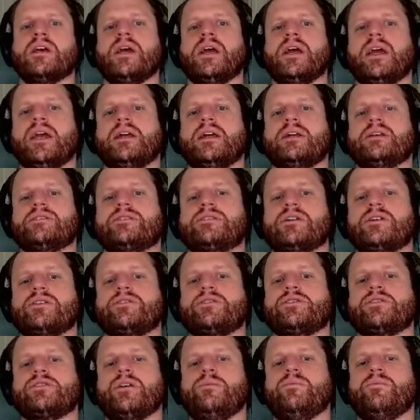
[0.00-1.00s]
is
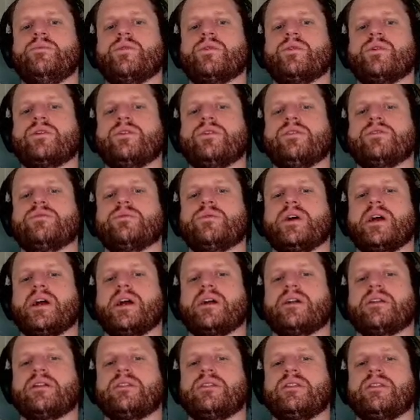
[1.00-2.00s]
there's some world
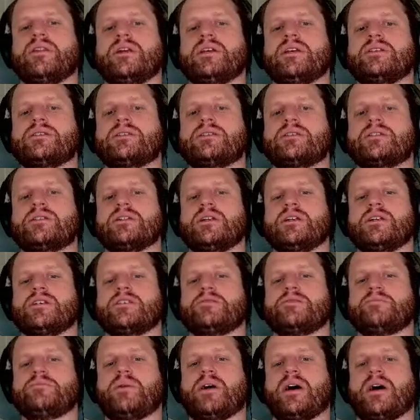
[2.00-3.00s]
where this
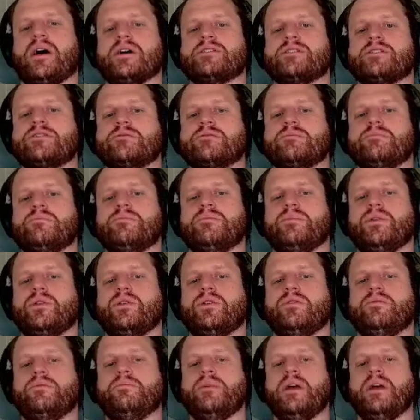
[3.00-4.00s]
is
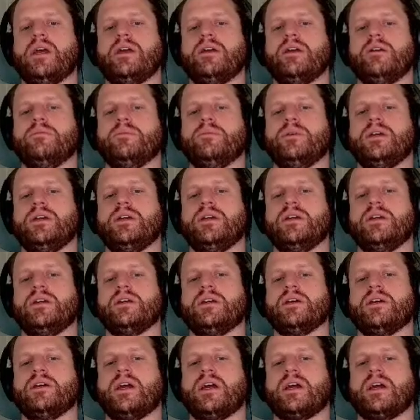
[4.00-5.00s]
possible, maybe.
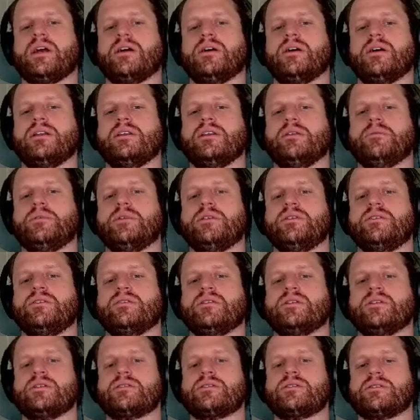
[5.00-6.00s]
Hang on, let me do
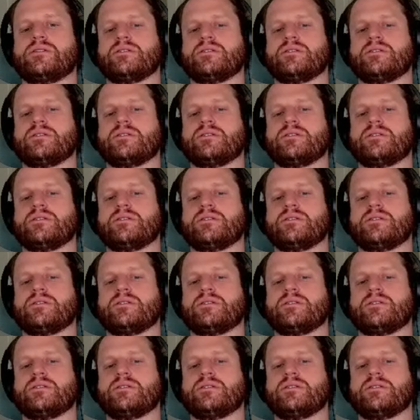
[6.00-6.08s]
this.